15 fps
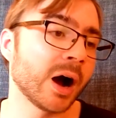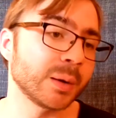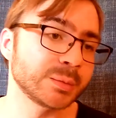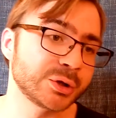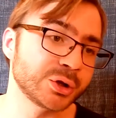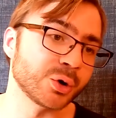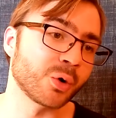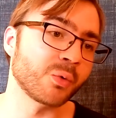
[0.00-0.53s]
I'm
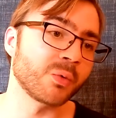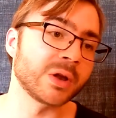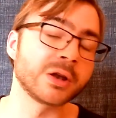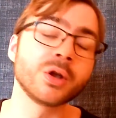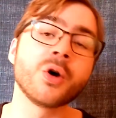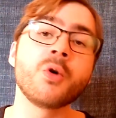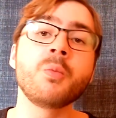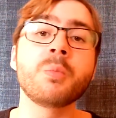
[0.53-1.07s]
sure we'll
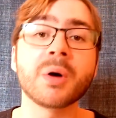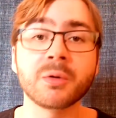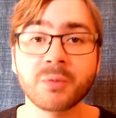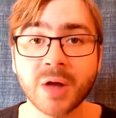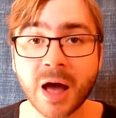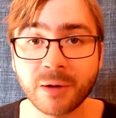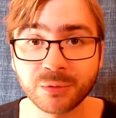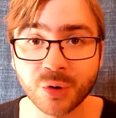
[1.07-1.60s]
know, but
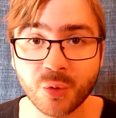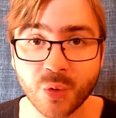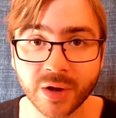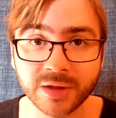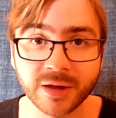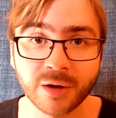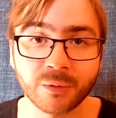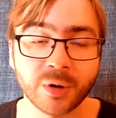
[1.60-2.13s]
we have no
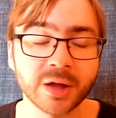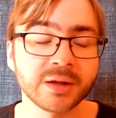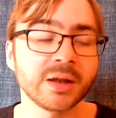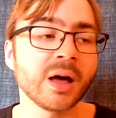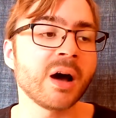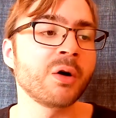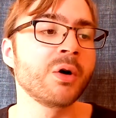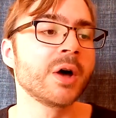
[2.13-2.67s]
idea right
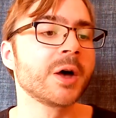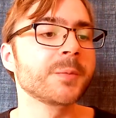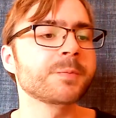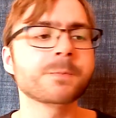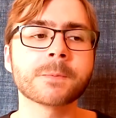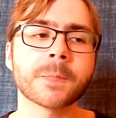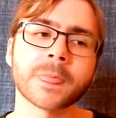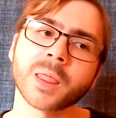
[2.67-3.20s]
now
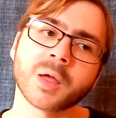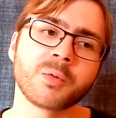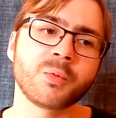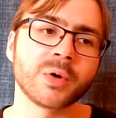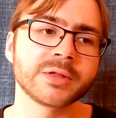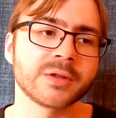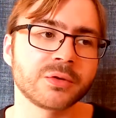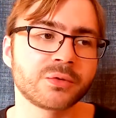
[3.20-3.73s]

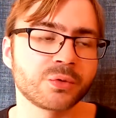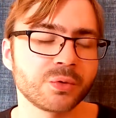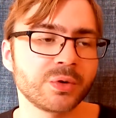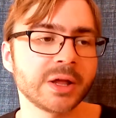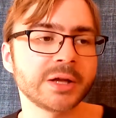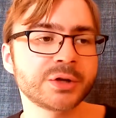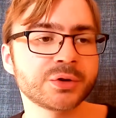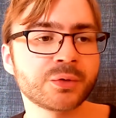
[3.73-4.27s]
what the true
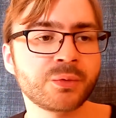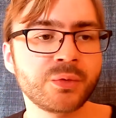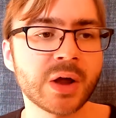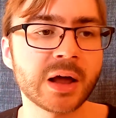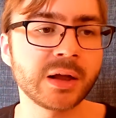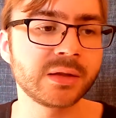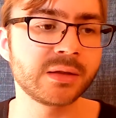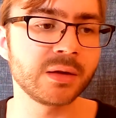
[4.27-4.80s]
nature of
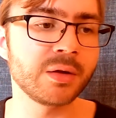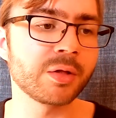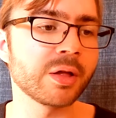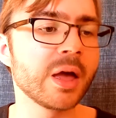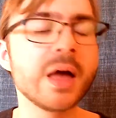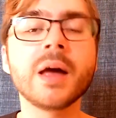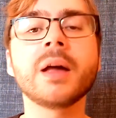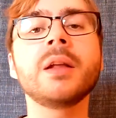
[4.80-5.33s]
reality is.
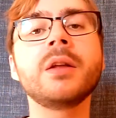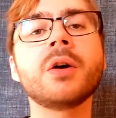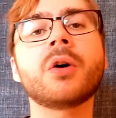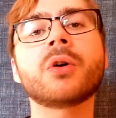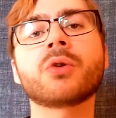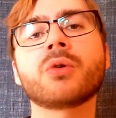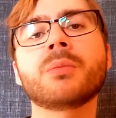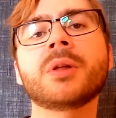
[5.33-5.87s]
Any
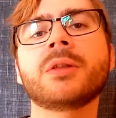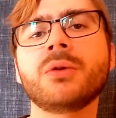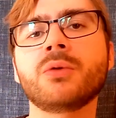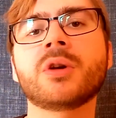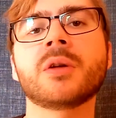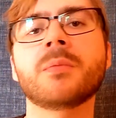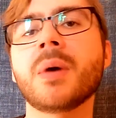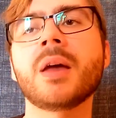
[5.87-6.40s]
argument you
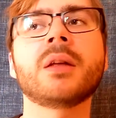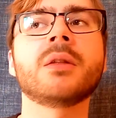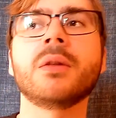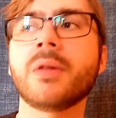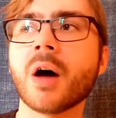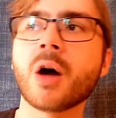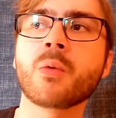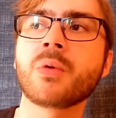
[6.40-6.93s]
can make
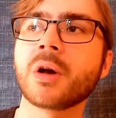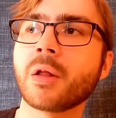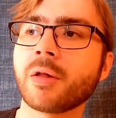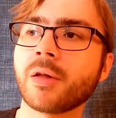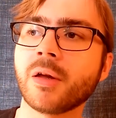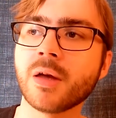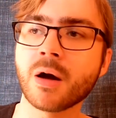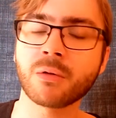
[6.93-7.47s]
that I want to
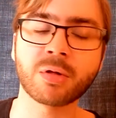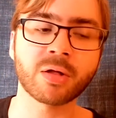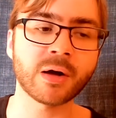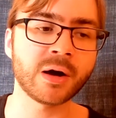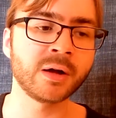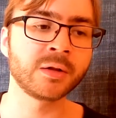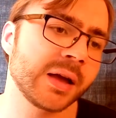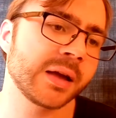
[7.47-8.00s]
stay
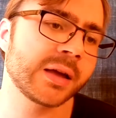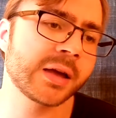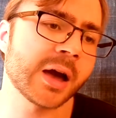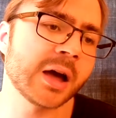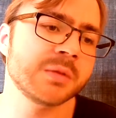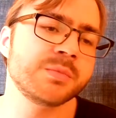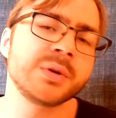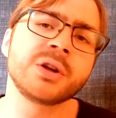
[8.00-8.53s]
outside
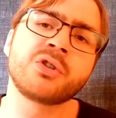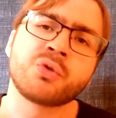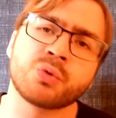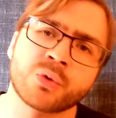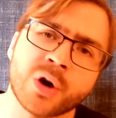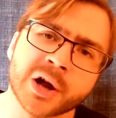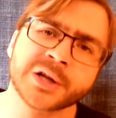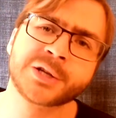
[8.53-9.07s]
can be
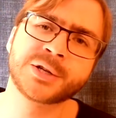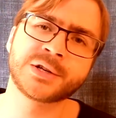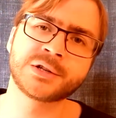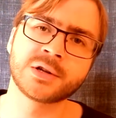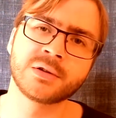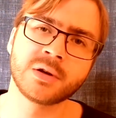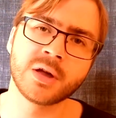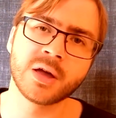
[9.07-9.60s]
crushed